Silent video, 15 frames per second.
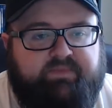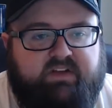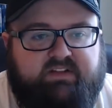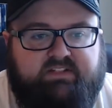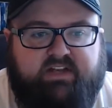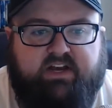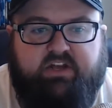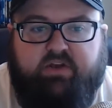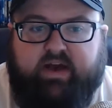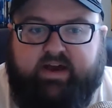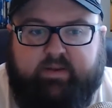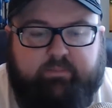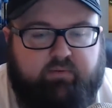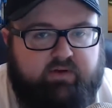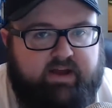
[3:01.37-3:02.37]
tell you
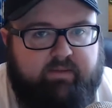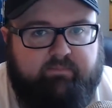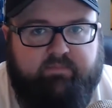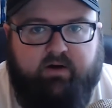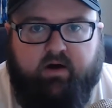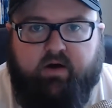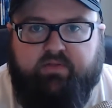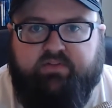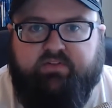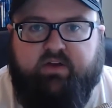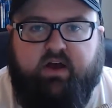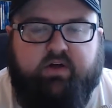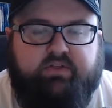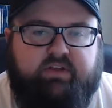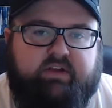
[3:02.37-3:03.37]
how to prep all
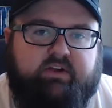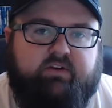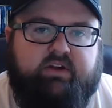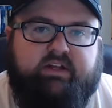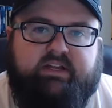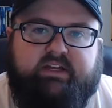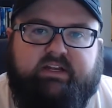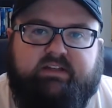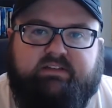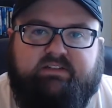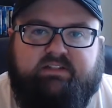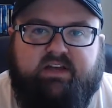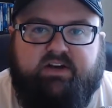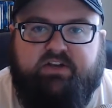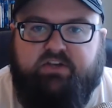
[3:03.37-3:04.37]
the
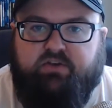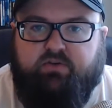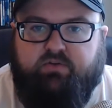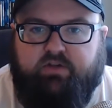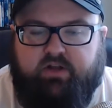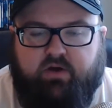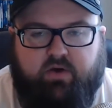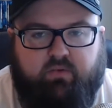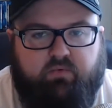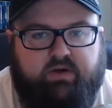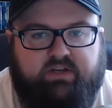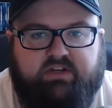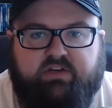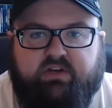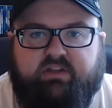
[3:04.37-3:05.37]
ingredients, tell you,
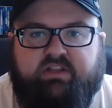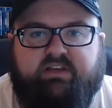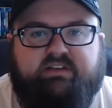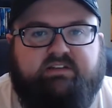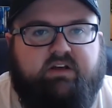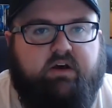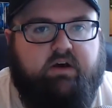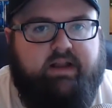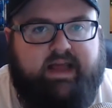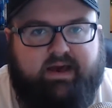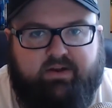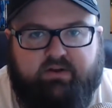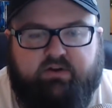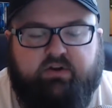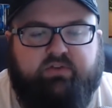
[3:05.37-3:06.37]
what to cook things on,
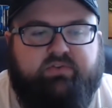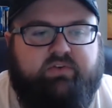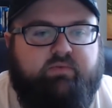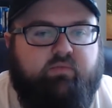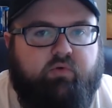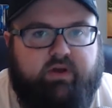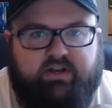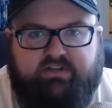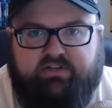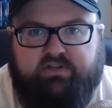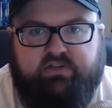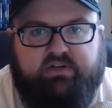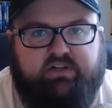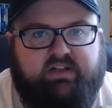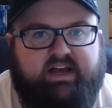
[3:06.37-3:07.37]
how to cook them, what it
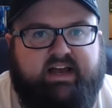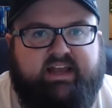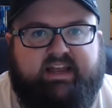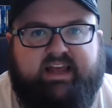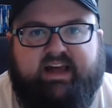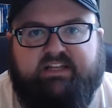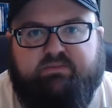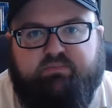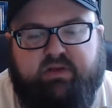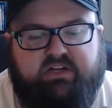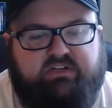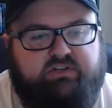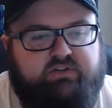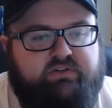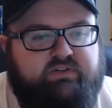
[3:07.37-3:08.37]
should look like. It has
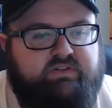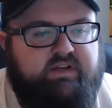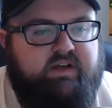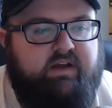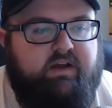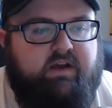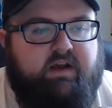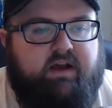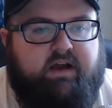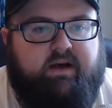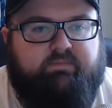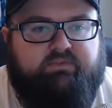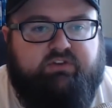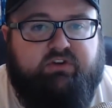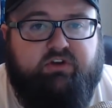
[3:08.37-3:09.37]
pictures.
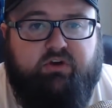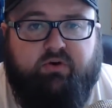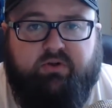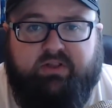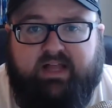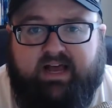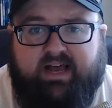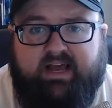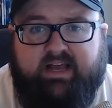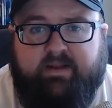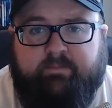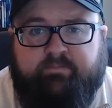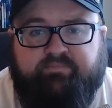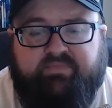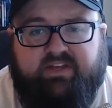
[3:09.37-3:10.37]
You can go
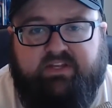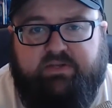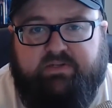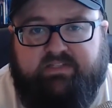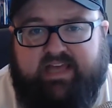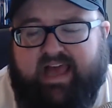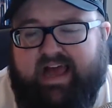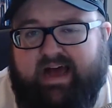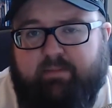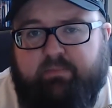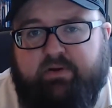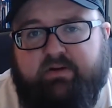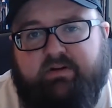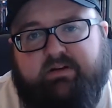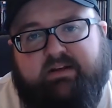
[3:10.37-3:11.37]
online and use the app,
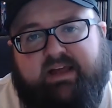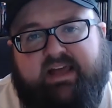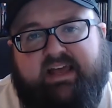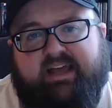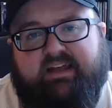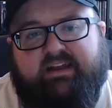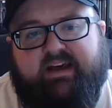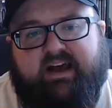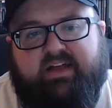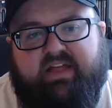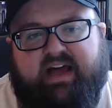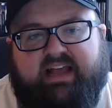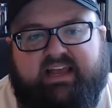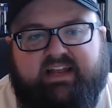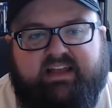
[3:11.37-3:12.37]
and
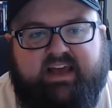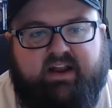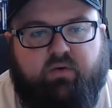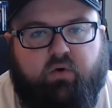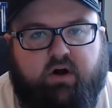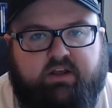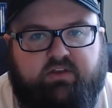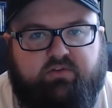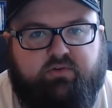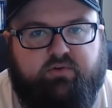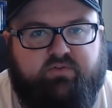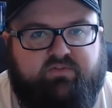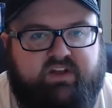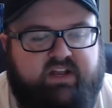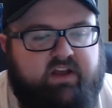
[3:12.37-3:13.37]
that can kind of walk you
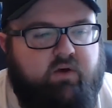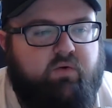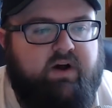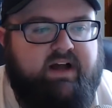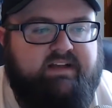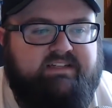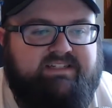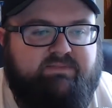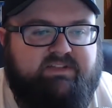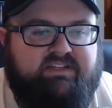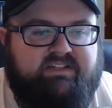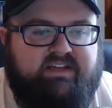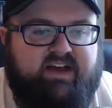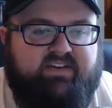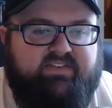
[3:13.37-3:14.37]
through video-wise some of the
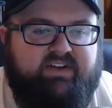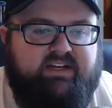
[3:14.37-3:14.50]
stuff.